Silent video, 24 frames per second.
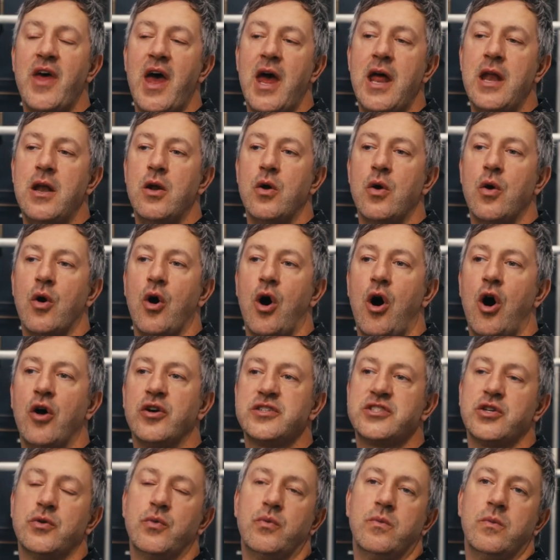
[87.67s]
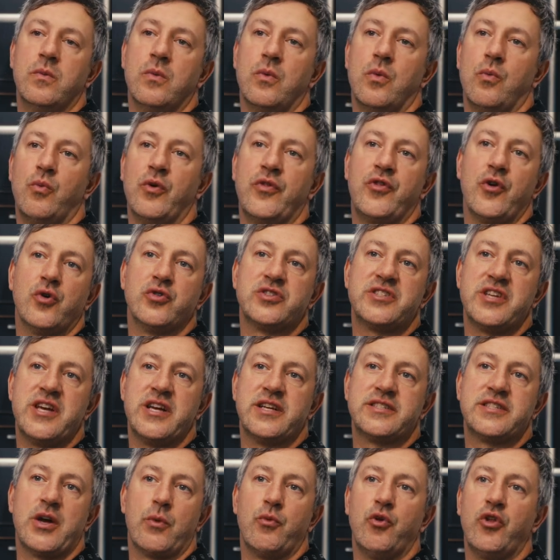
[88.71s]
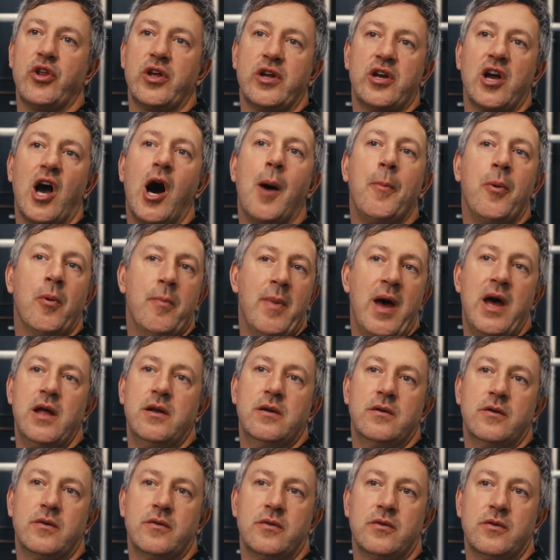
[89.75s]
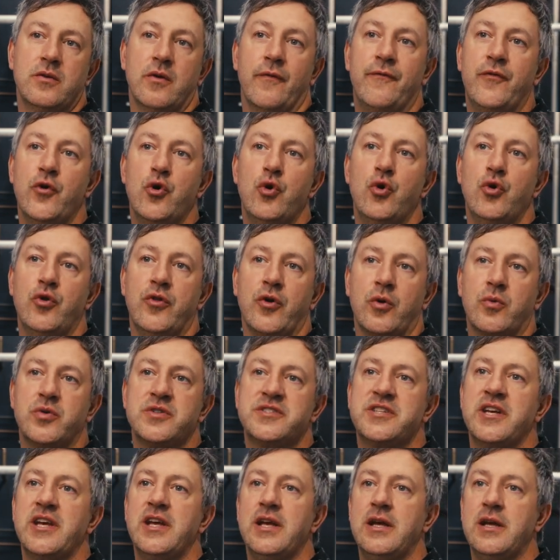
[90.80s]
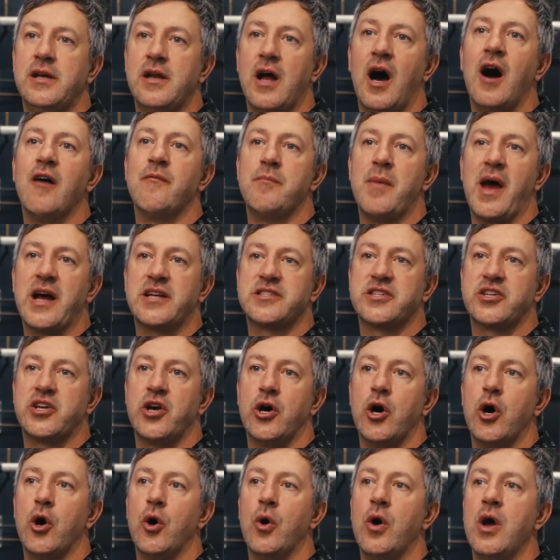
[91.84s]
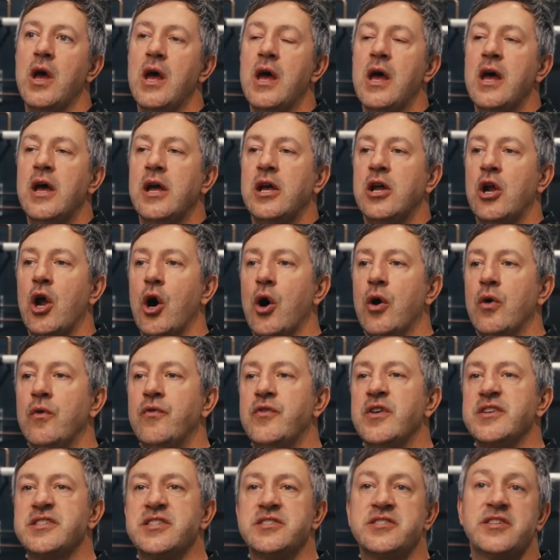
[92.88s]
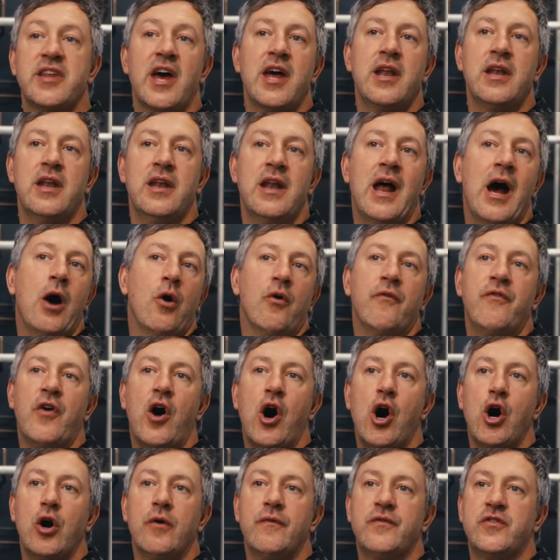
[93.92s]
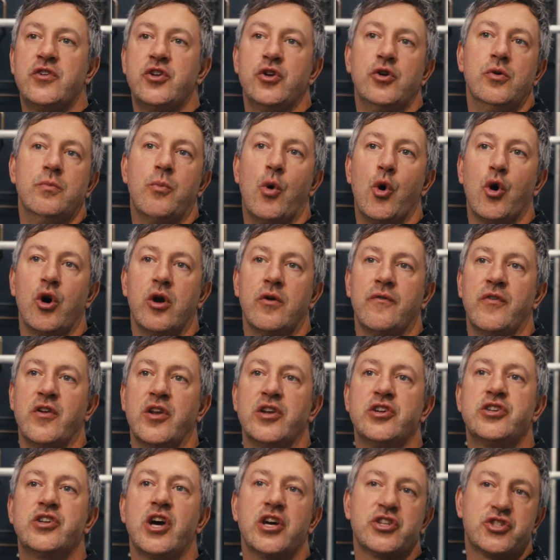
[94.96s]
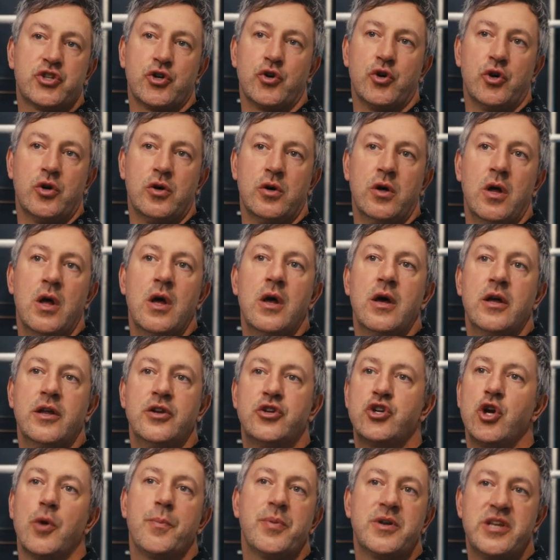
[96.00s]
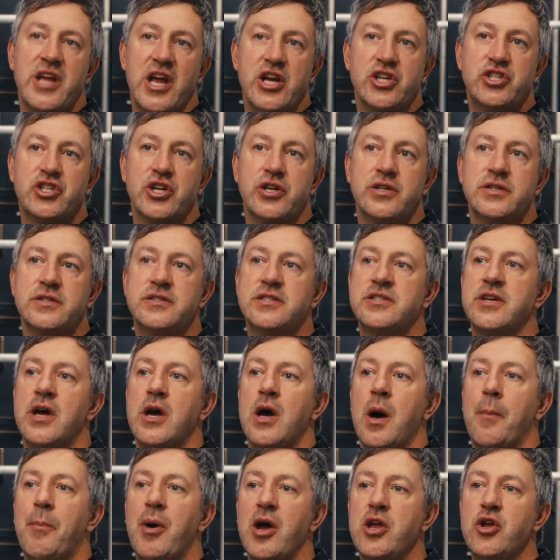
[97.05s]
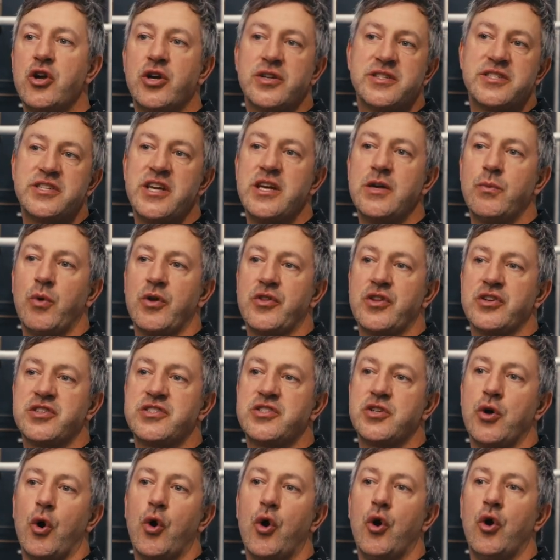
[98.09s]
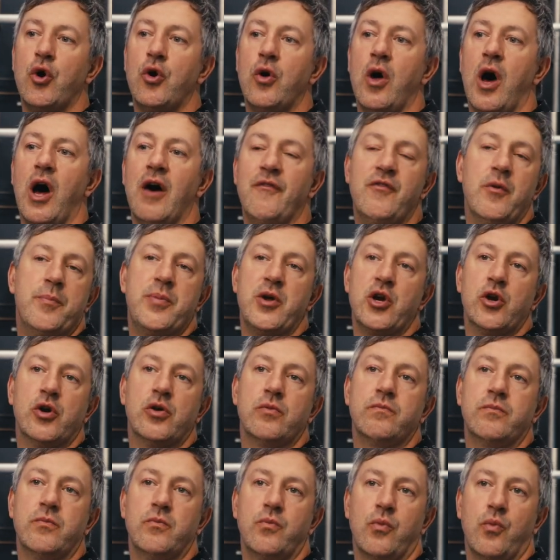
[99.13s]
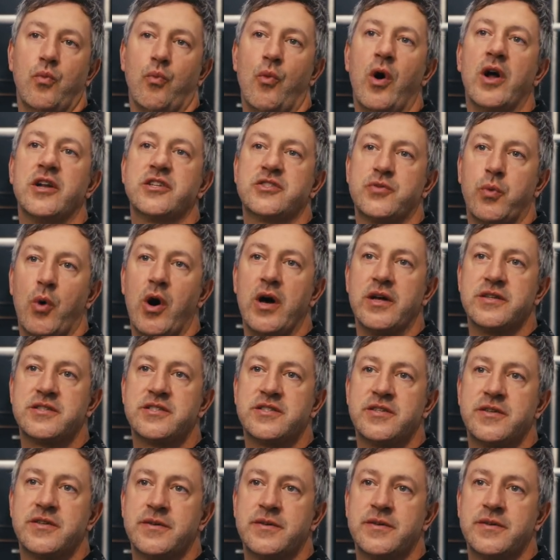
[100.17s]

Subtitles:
then also with those things that really complement the food, the cuisine of Mexico. You know, this has then now evolved to more of an industrial interpretations, but you can see what the soul of the beer once was.